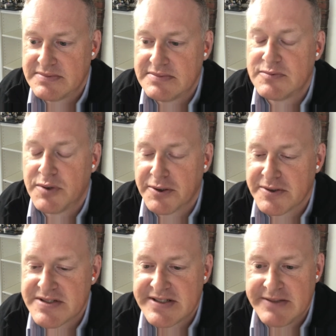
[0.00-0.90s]

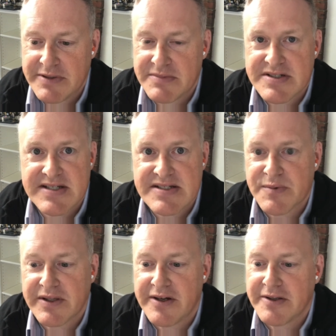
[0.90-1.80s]
Rogo's team member says,
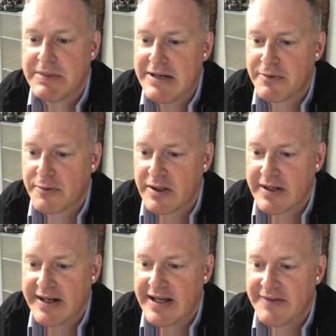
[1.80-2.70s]
with all the paperwork
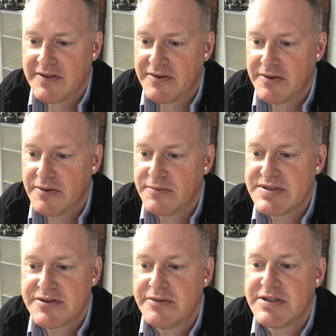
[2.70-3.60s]
I'd have to do, it was
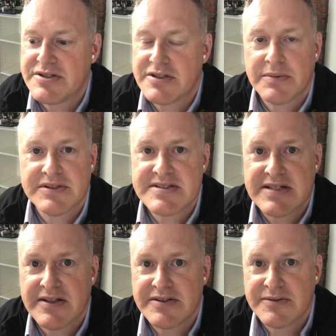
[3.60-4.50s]
too much trouble to
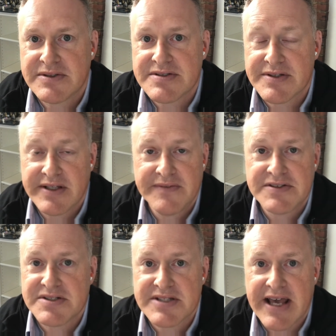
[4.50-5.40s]
sell it to us. So they even
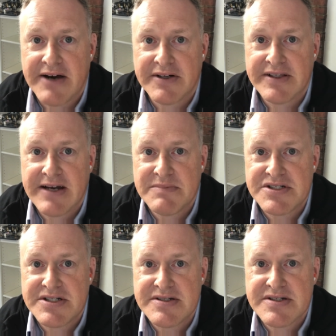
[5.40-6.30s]
just counted that
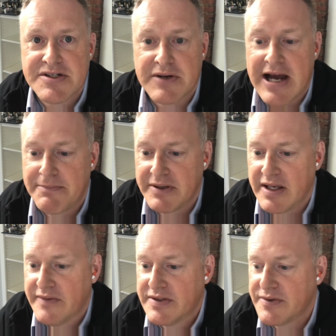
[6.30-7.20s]
machine as scrap and
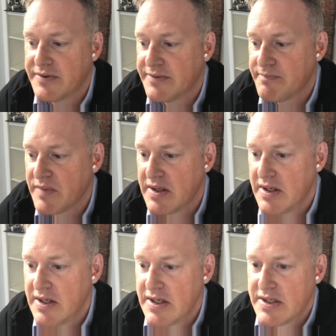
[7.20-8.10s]
gave it to them.
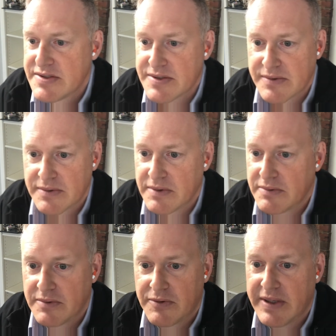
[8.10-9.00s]
So
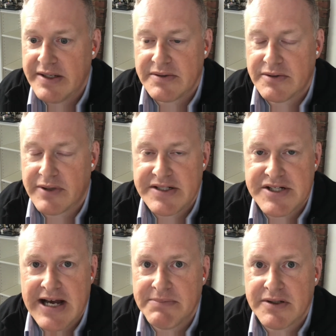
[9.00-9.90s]
great, great
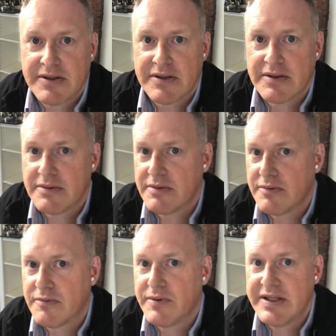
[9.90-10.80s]
chapter.
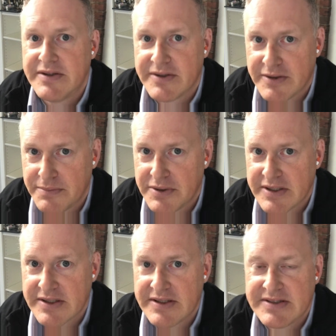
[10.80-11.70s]
Read the whole
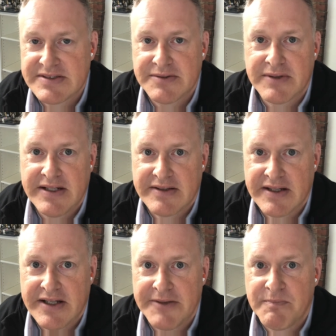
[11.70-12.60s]
book. It's a great thing.